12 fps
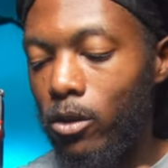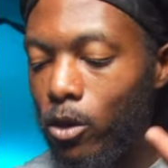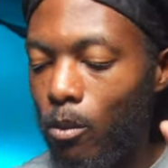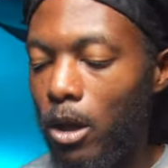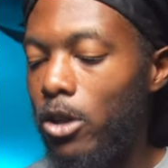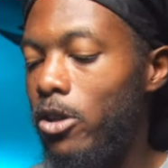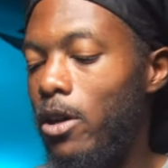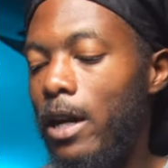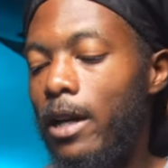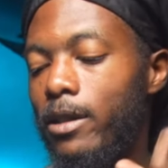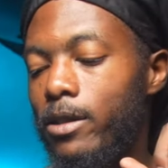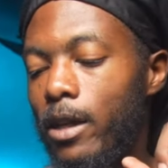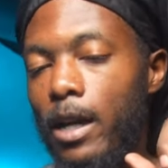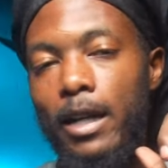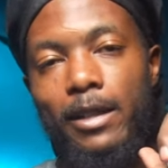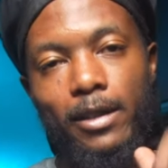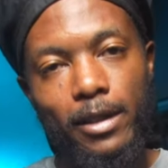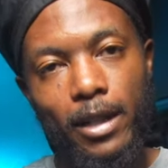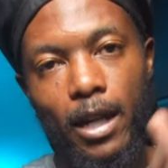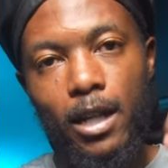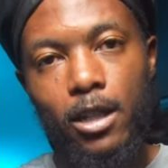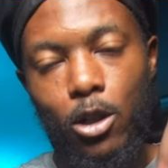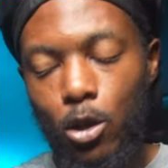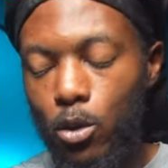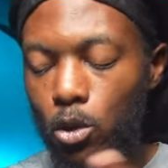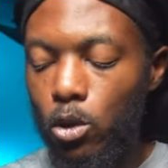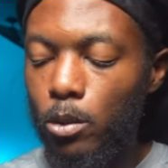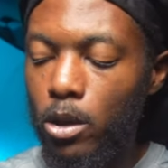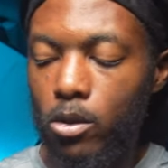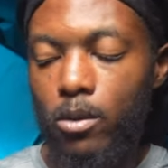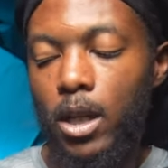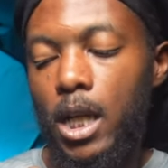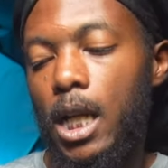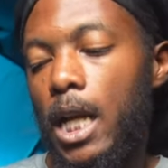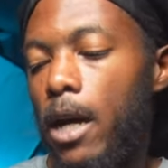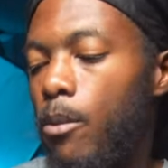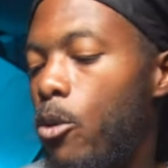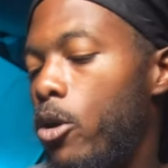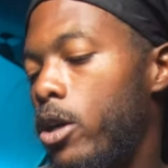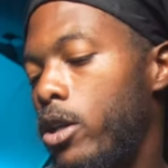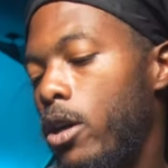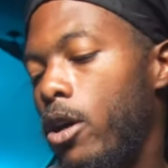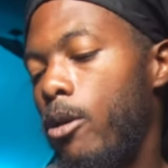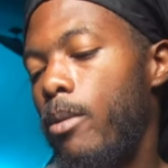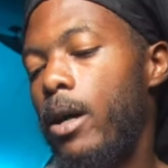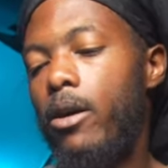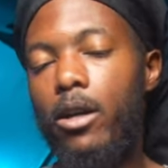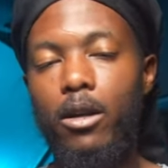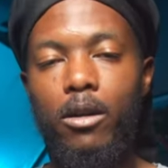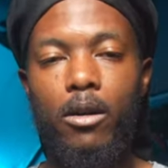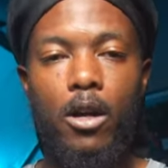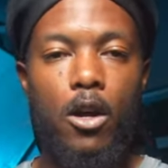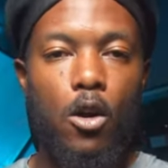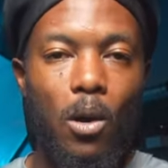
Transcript: So make sure you guys stay tuned because we got a lot more to talk about here